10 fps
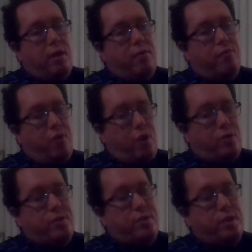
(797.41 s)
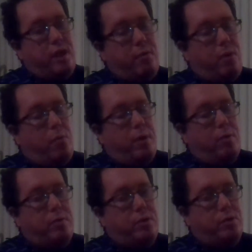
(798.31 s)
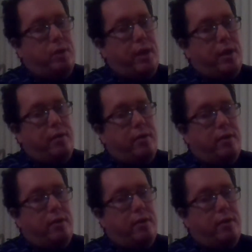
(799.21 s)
first in Romeo and Juliet?"